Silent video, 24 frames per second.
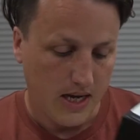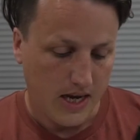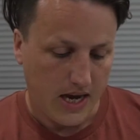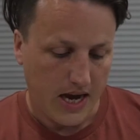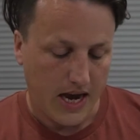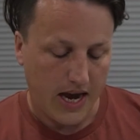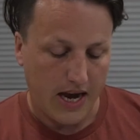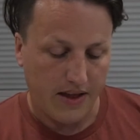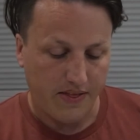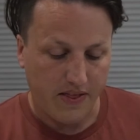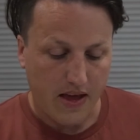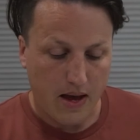
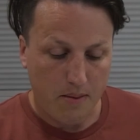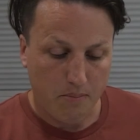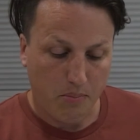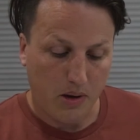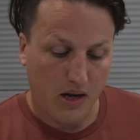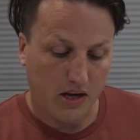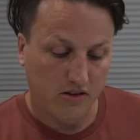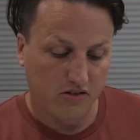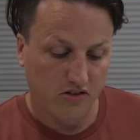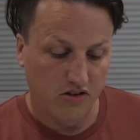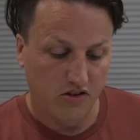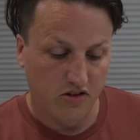And that
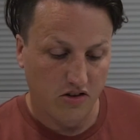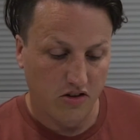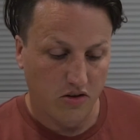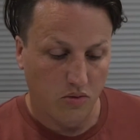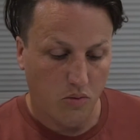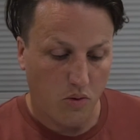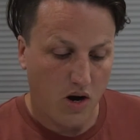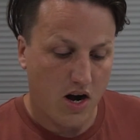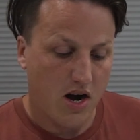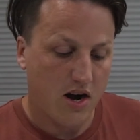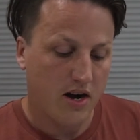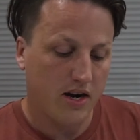plugs into the
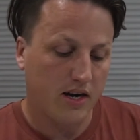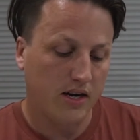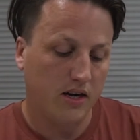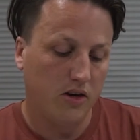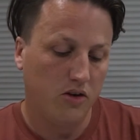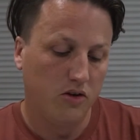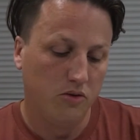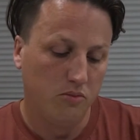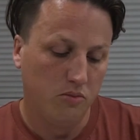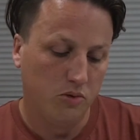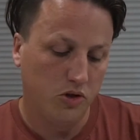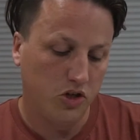wiring
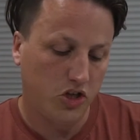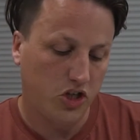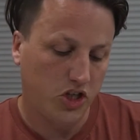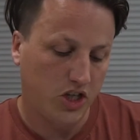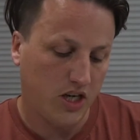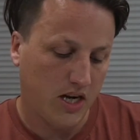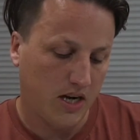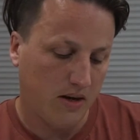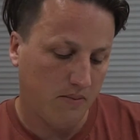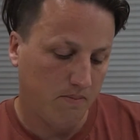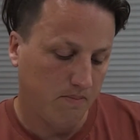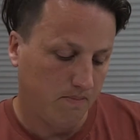loom, which
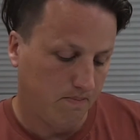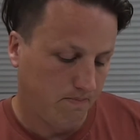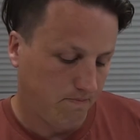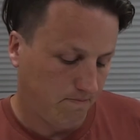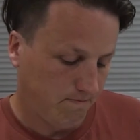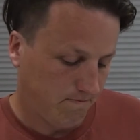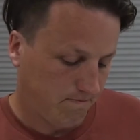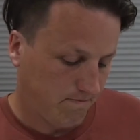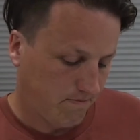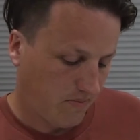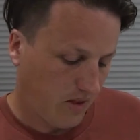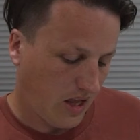
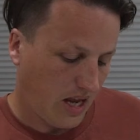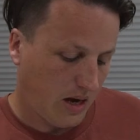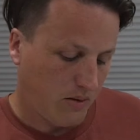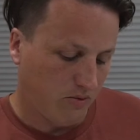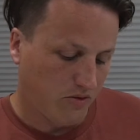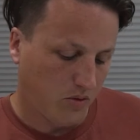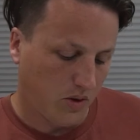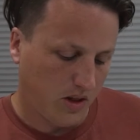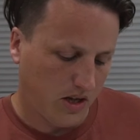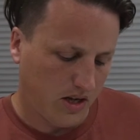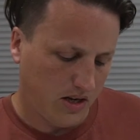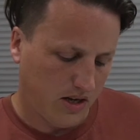
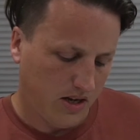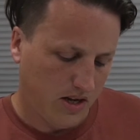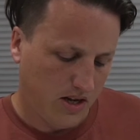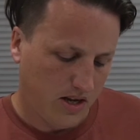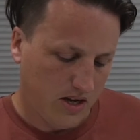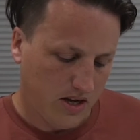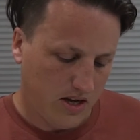comes with it.